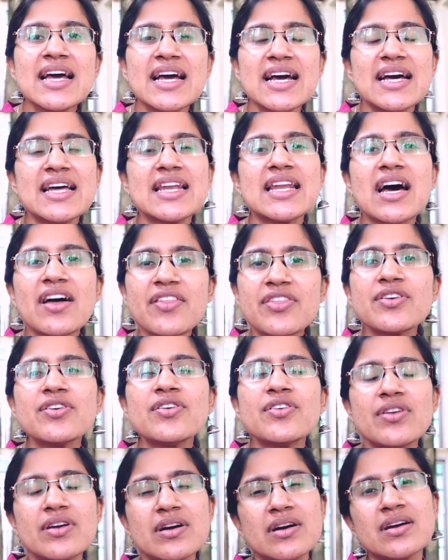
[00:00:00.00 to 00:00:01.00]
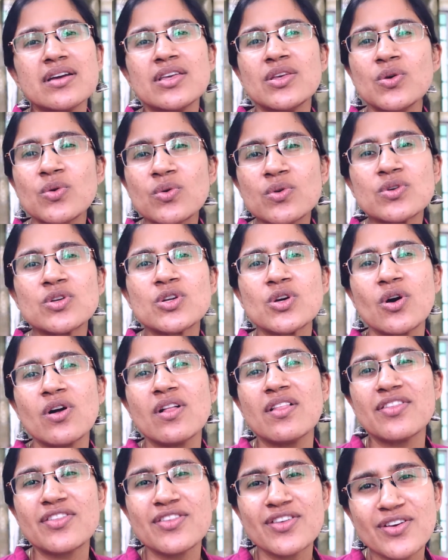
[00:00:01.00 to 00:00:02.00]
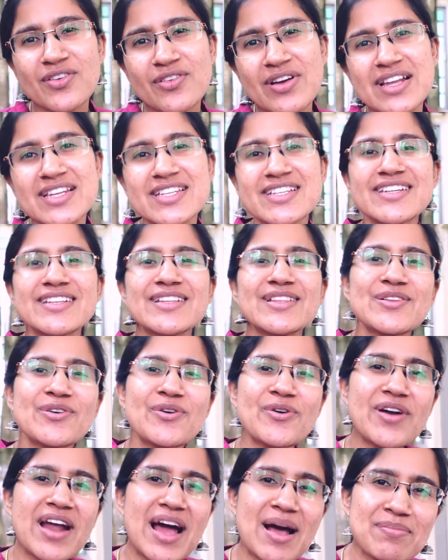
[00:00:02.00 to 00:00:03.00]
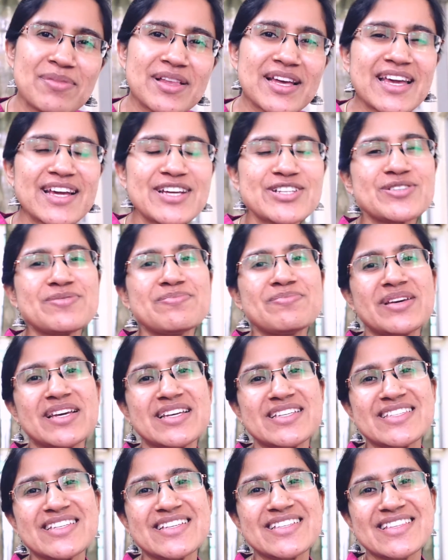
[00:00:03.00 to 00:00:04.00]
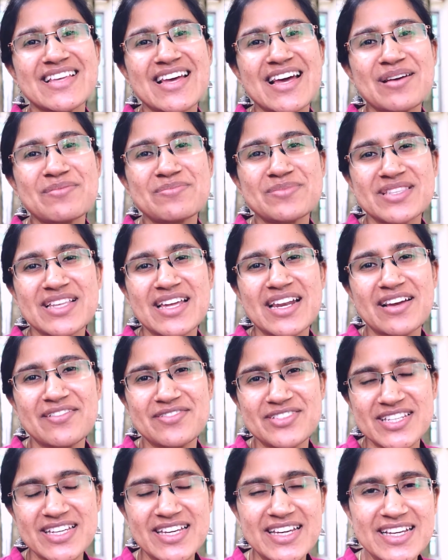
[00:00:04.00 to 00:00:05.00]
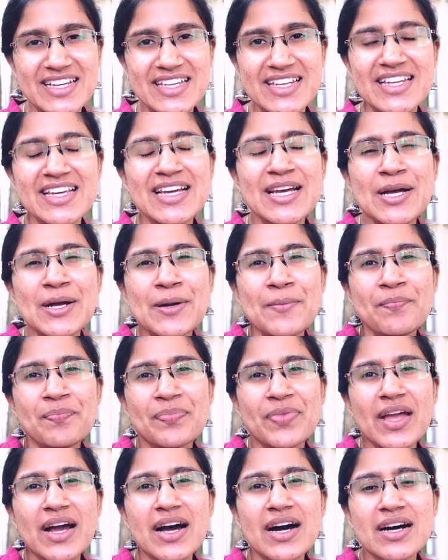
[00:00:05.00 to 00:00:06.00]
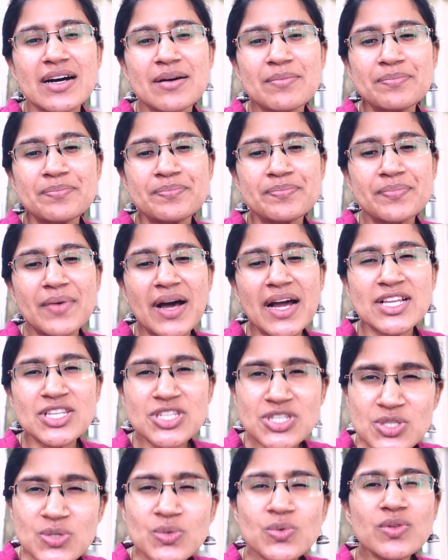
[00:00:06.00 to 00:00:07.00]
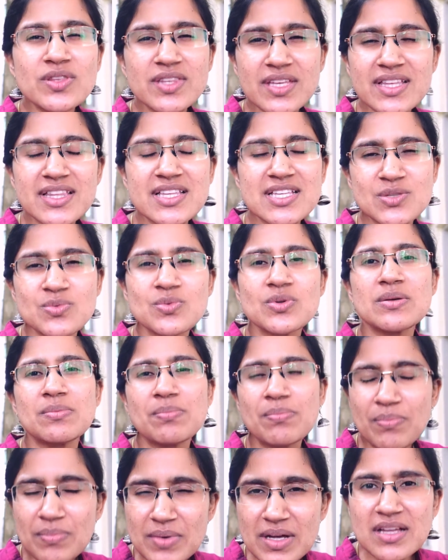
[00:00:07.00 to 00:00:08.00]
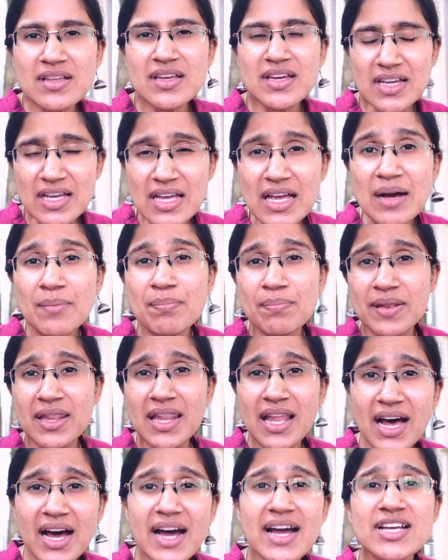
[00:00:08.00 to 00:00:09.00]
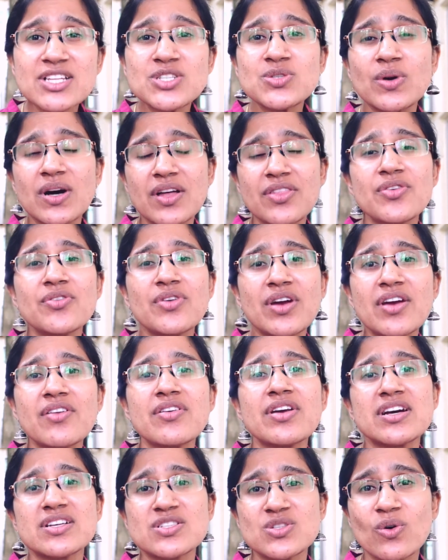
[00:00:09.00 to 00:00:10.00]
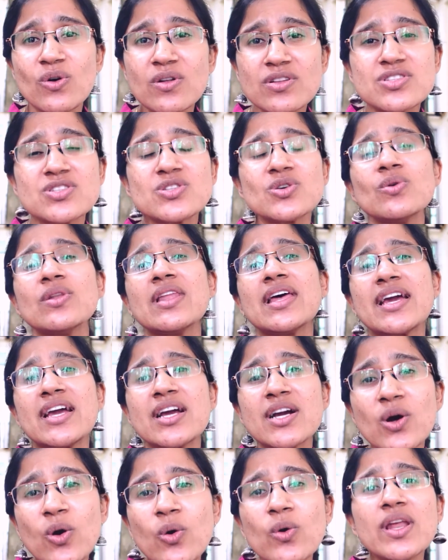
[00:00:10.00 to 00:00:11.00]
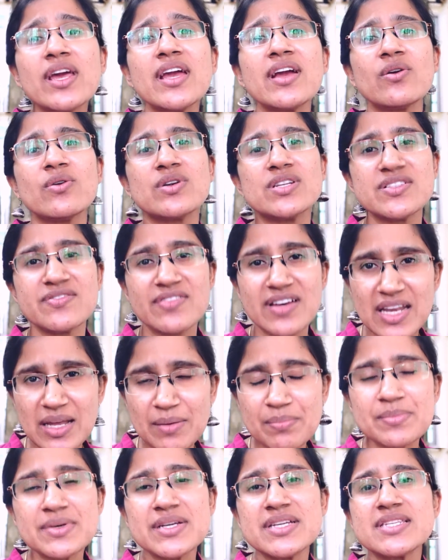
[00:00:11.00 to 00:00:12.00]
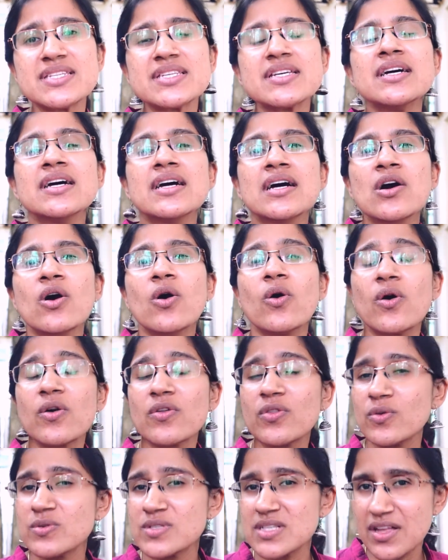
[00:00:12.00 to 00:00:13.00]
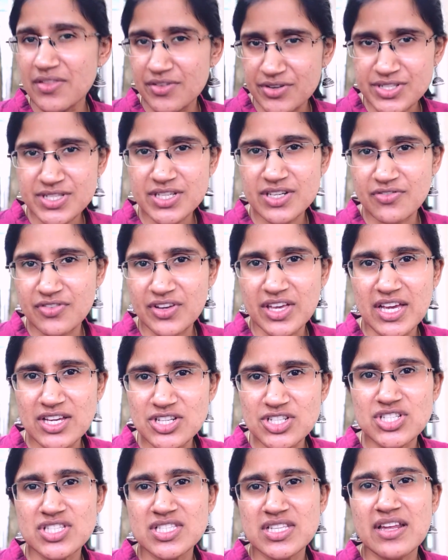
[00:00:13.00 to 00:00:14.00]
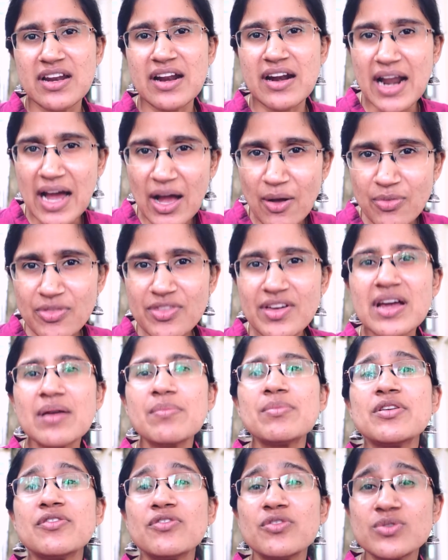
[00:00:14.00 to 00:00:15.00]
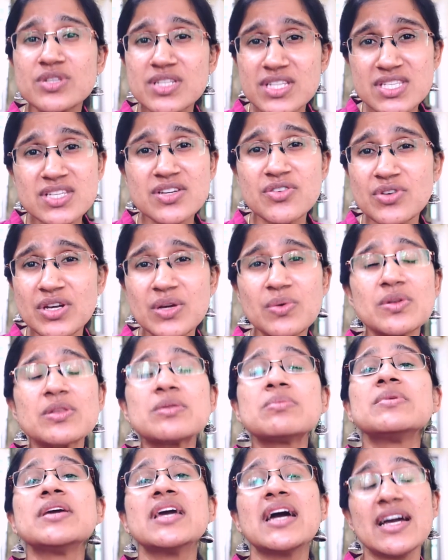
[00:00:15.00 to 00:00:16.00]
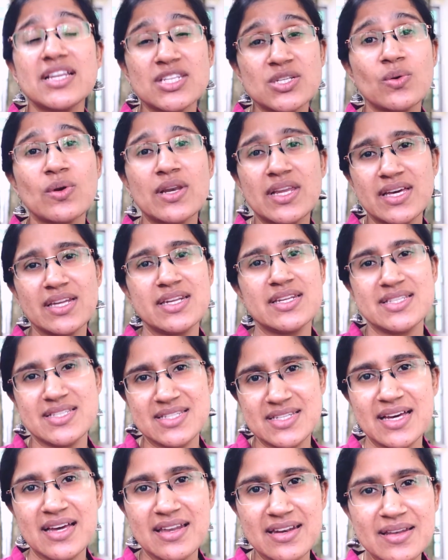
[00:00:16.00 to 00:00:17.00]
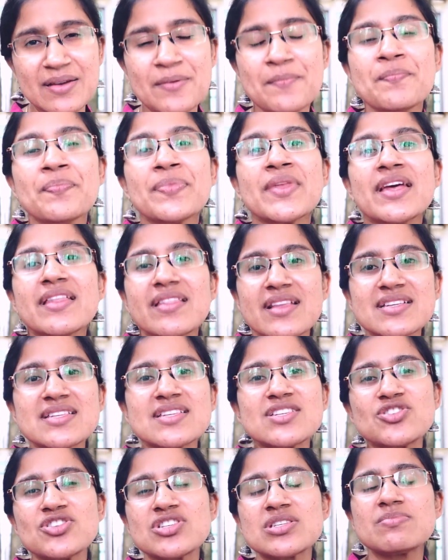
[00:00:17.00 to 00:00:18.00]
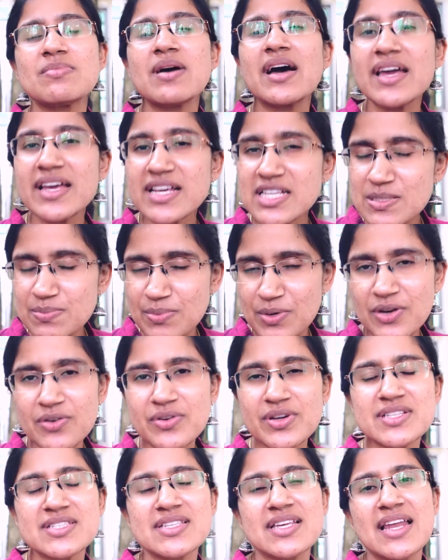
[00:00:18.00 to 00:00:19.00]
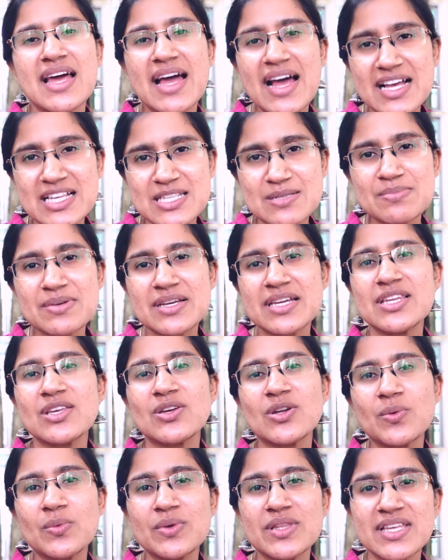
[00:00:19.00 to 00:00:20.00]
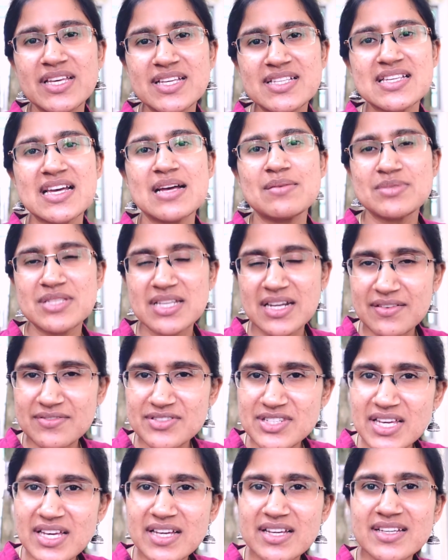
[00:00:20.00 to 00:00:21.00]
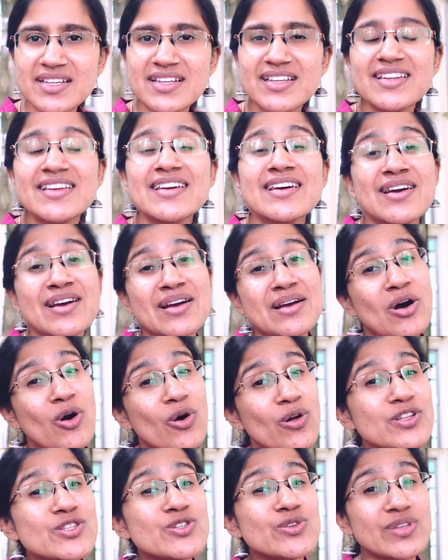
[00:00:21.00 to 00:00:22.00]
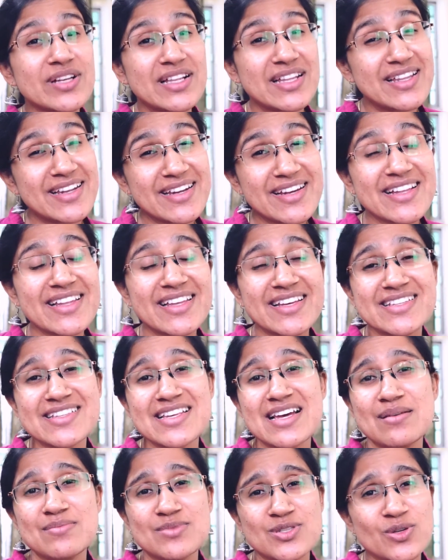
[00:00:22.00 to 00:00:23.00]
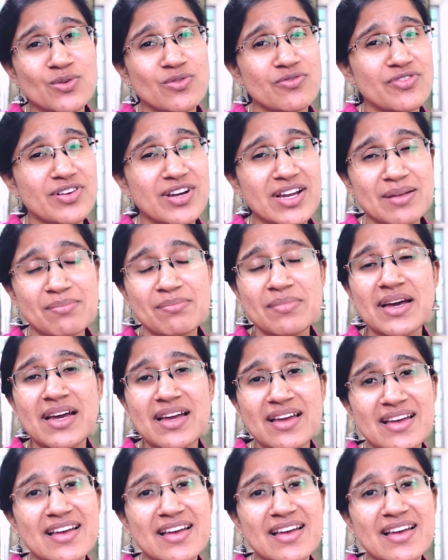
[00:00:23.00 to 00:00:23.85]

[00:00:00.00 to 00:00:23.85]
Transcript: and other you could call theoretical or application-based exams that I've taken. I do think this would apply to other areas also, like coding or development or those other certifications that are out there. But if you disagree with me, I totally understand. This is just my experience that has been, with the exams that I've taken. Also the clinical exams, don't forget my